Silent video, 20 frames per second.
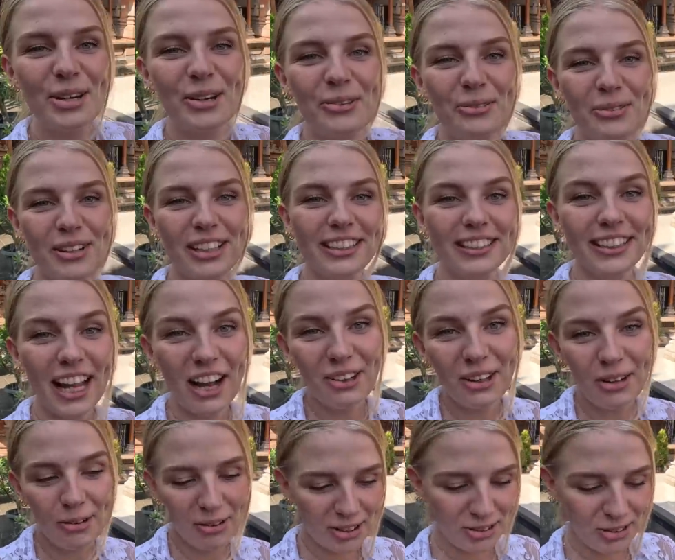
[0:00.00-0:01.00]
we are now
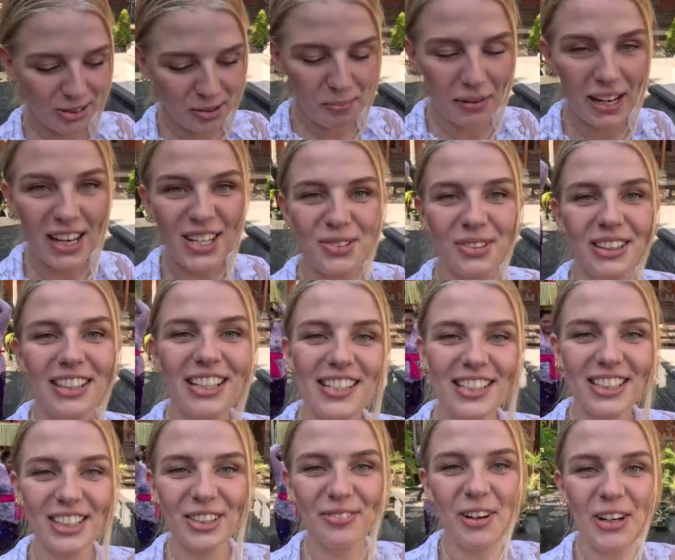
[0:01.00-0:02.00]
going to the place where the
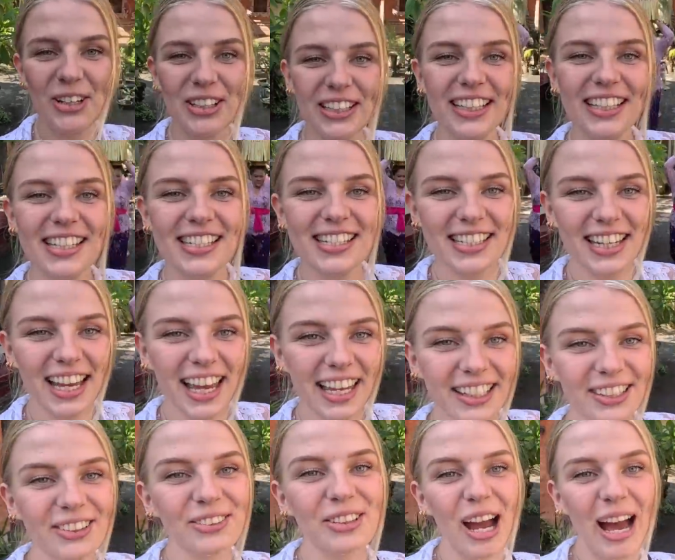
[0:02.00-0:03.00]
ceremony is.
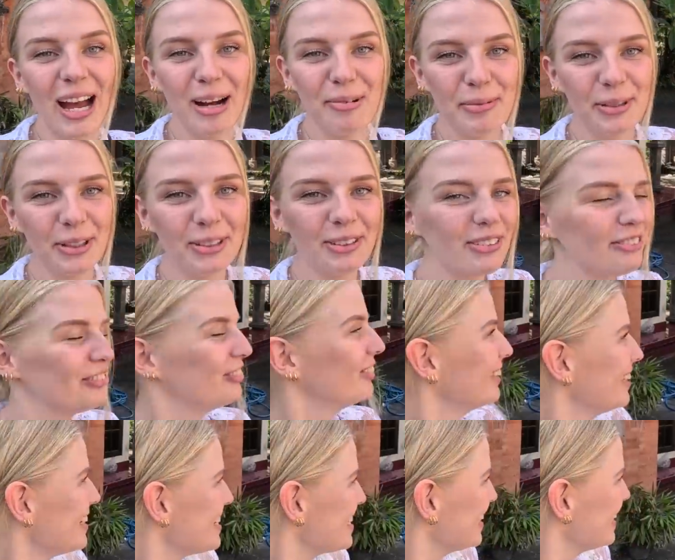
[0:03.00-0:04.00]
And look how beautiful
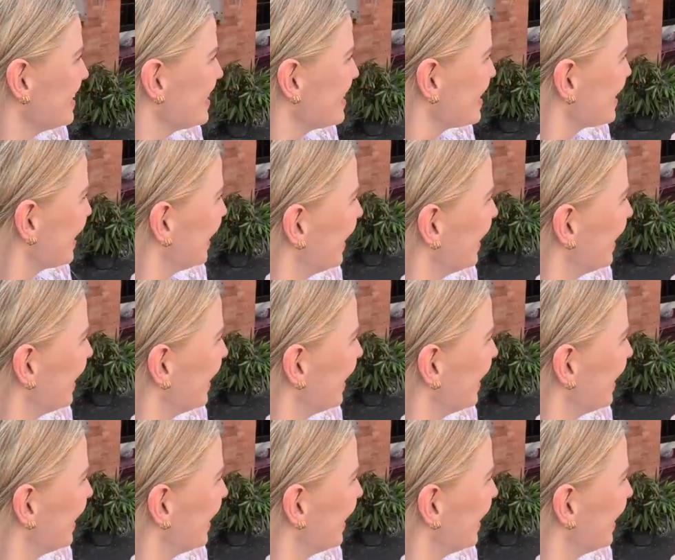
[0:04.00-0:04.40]
this is.